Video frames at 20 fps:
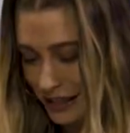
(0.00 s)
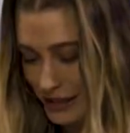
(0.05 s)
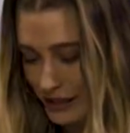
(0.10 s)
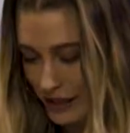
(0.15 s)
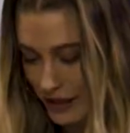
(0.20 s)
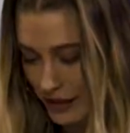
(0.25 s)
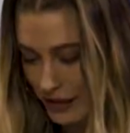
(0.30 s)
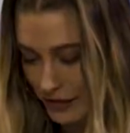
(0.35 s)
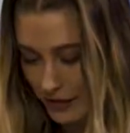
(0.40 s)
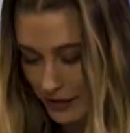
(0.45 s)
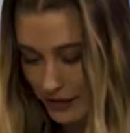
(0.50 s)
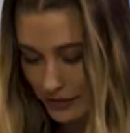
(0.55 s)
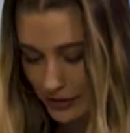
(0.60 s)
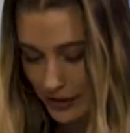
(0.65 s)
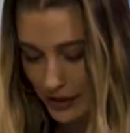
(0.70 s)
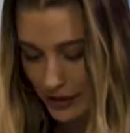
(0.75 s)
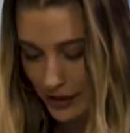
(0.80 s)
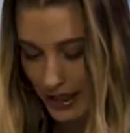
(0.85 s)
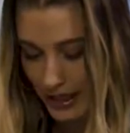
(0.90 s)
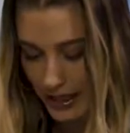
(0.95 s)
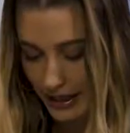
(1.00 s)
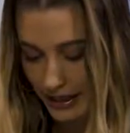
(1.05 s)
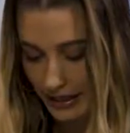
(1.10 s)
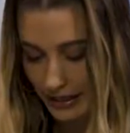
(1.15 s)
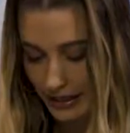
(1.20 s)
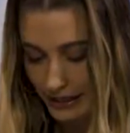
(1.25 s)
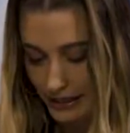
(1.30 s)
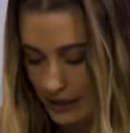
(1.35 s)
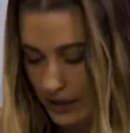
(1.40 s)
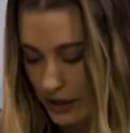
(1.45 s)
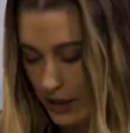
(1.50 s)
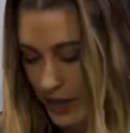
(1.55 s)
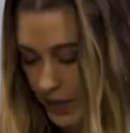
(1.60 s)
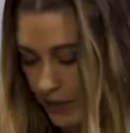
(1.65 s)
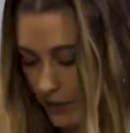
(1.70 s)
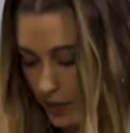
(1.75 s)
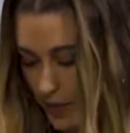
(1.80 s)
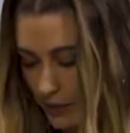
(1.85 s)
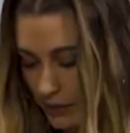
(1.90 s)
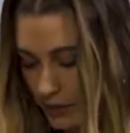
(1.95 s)
So, okay.
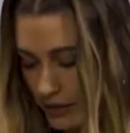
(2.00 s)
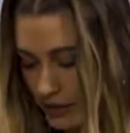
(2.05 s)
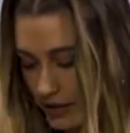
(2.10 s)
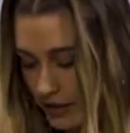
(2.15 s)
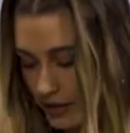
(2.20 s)
I'm just